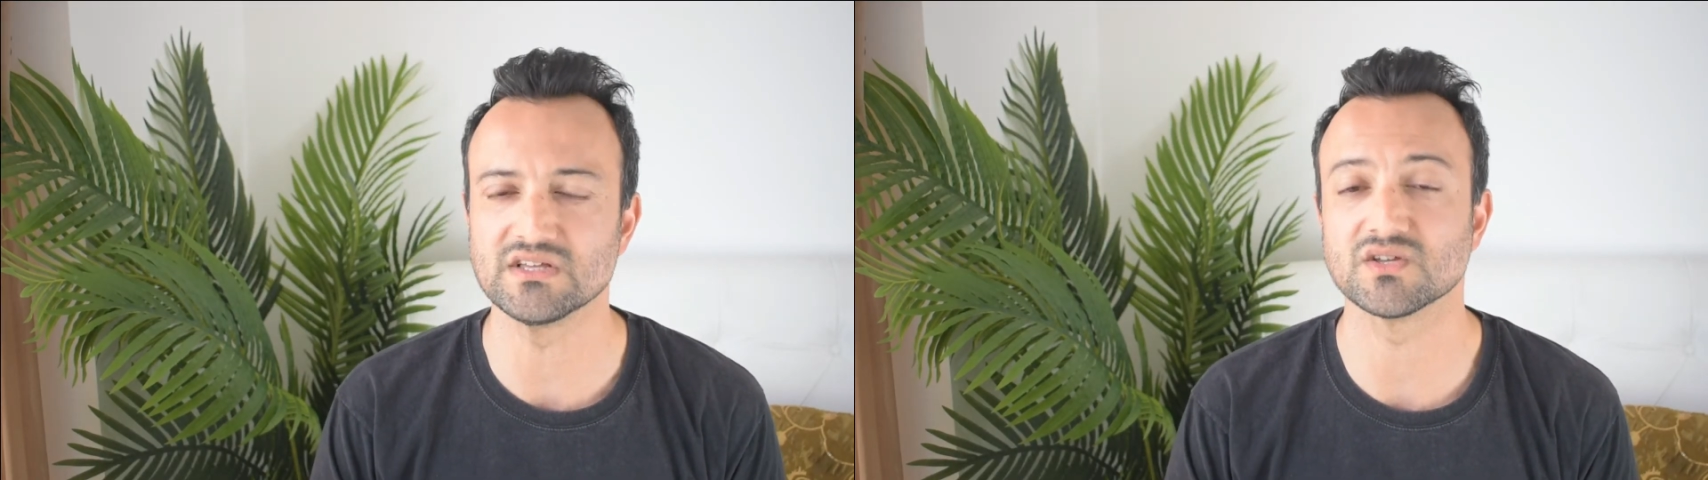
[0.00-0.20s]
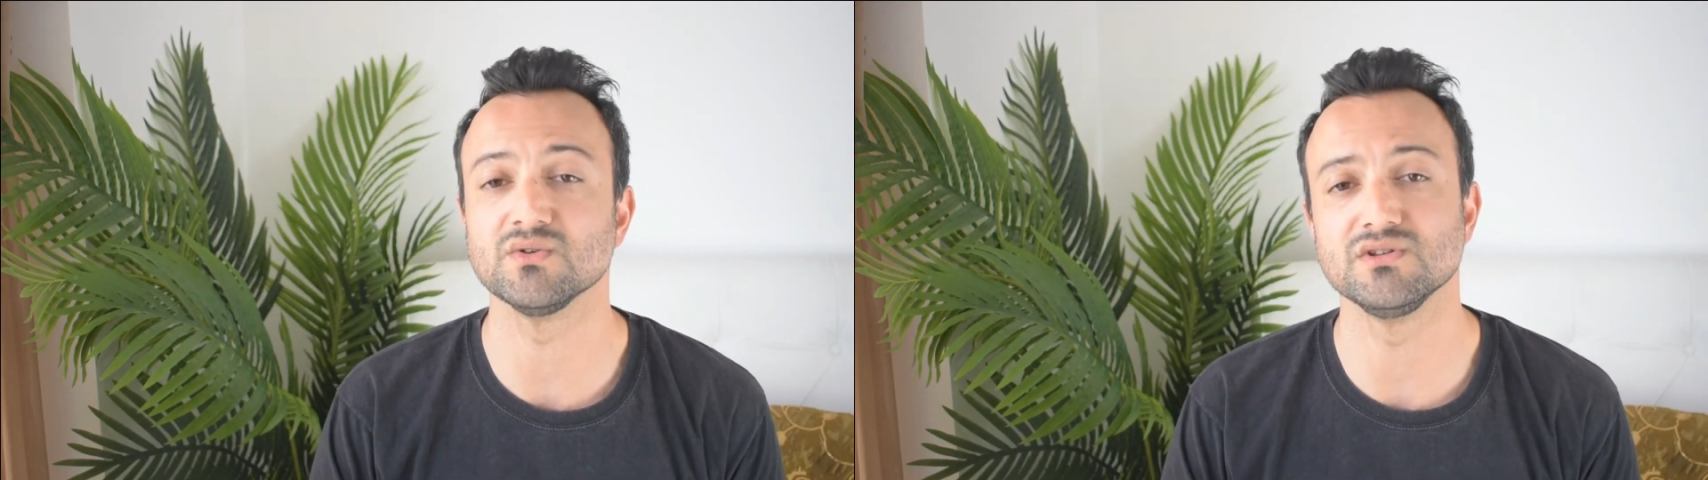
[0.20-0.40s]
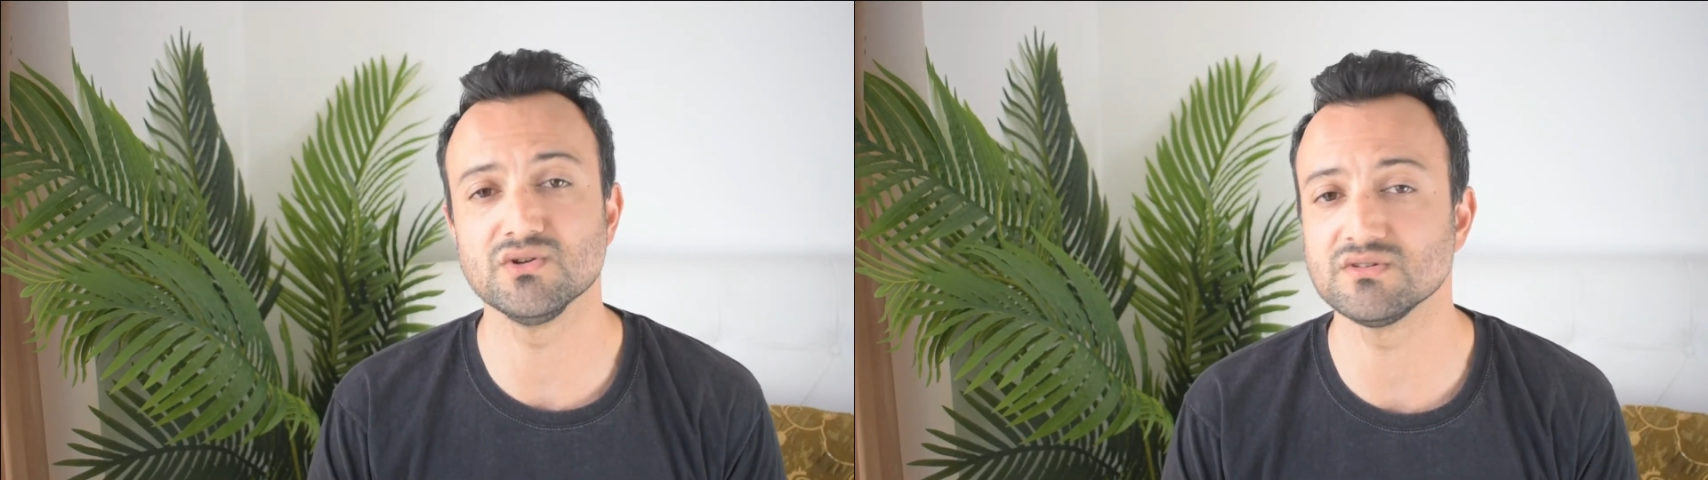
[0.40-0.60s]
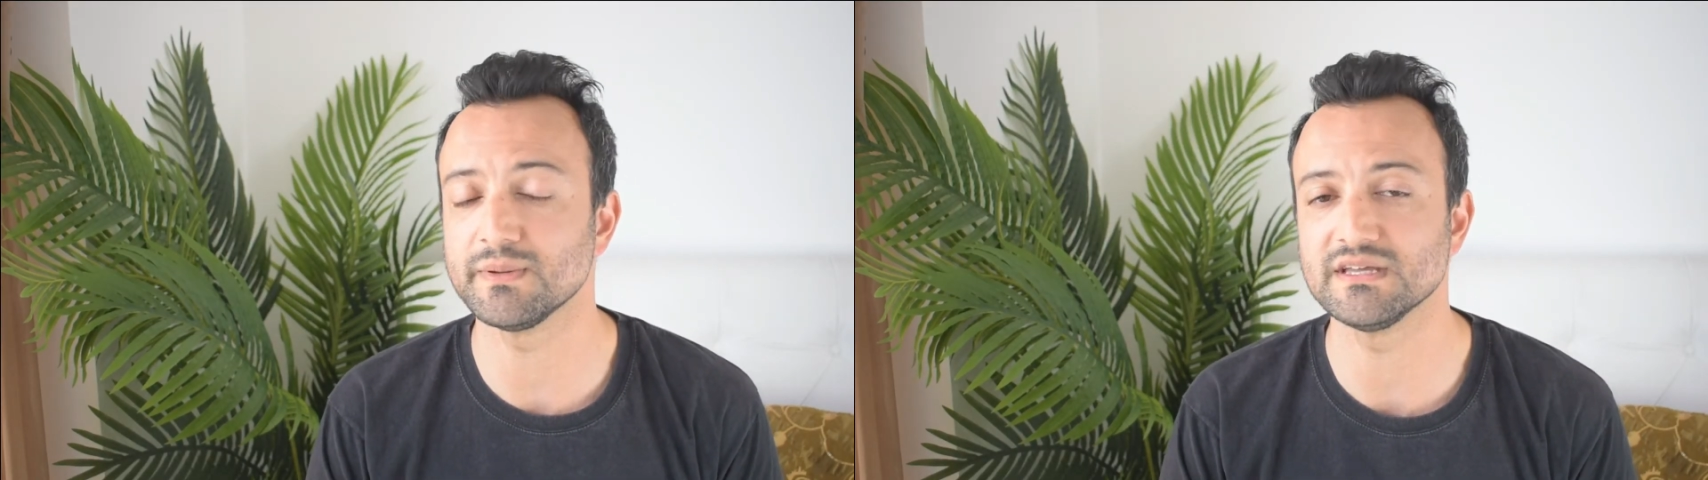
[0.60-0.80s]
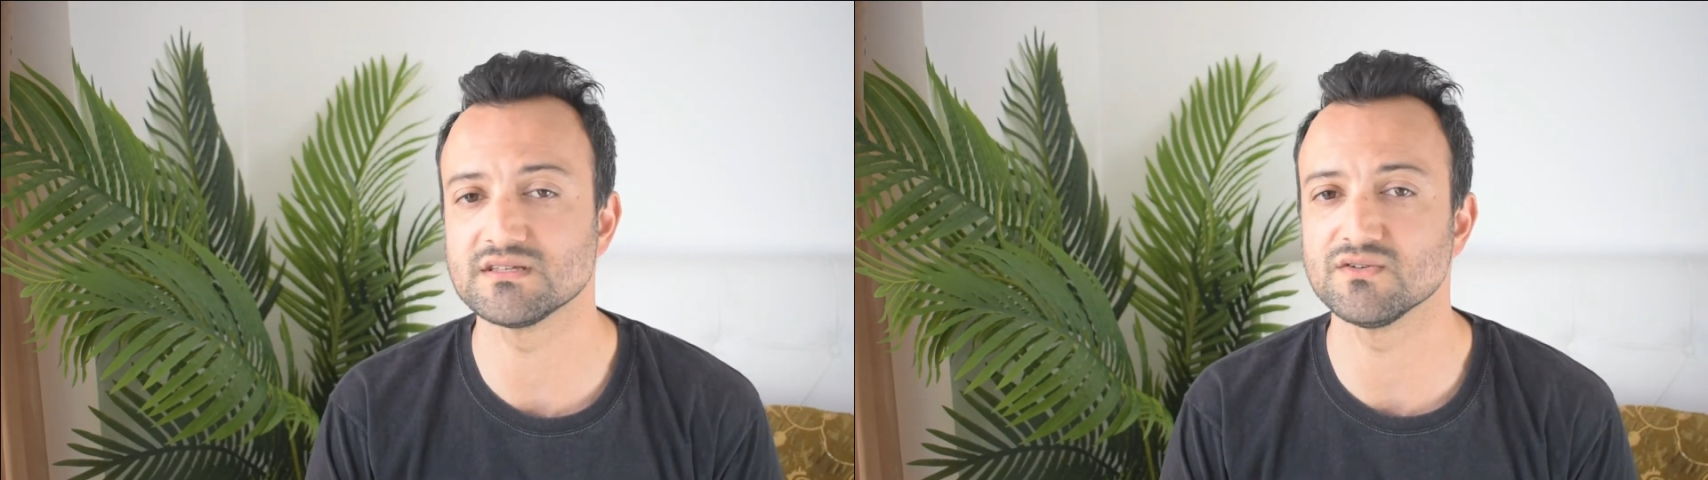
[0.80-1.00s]
so do
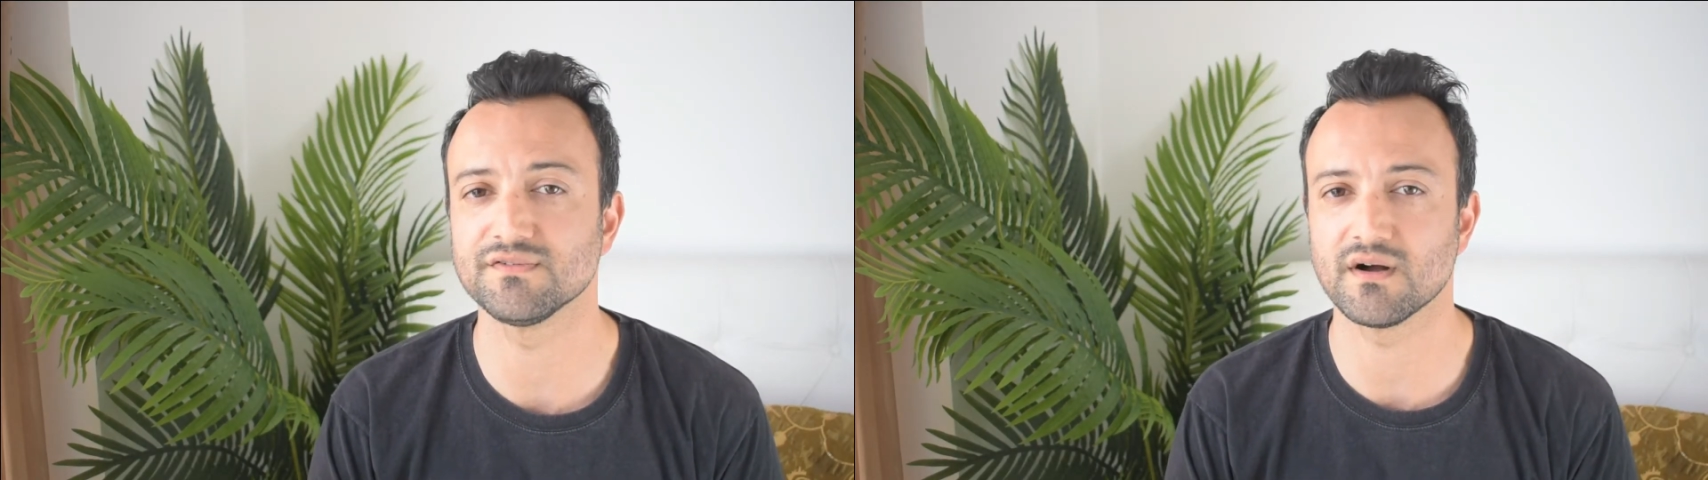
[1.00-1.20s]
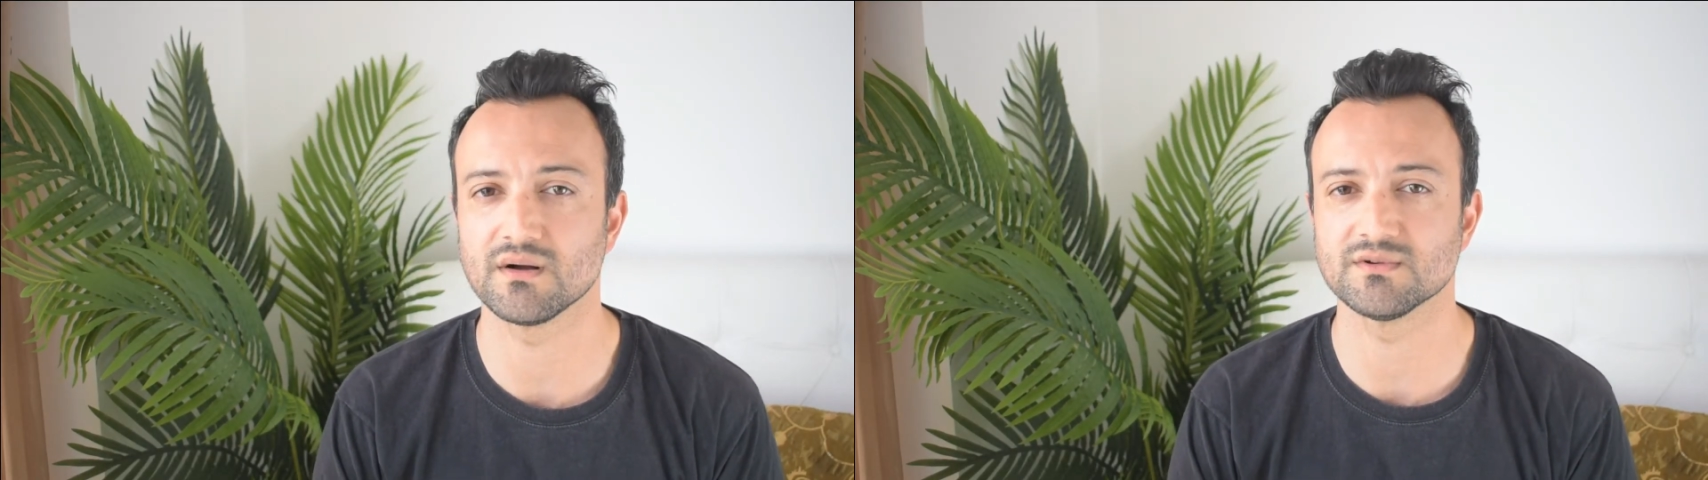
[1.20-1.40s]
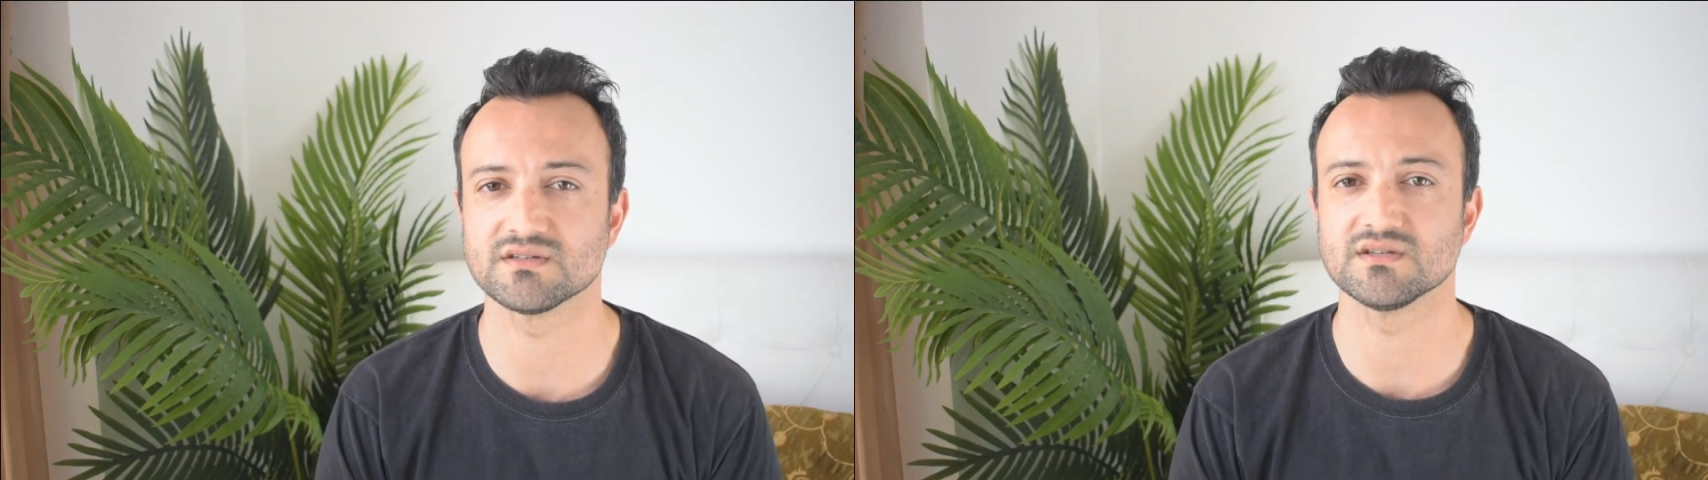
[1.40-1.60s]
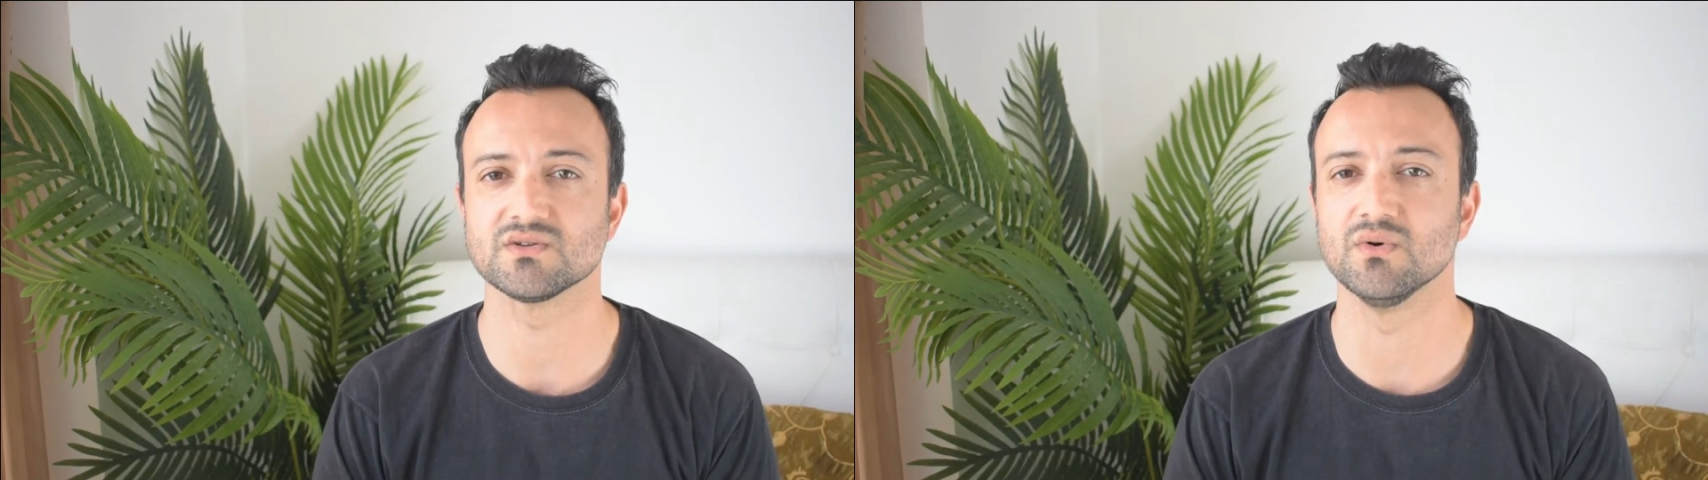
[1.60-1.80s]
speak to your pharmacist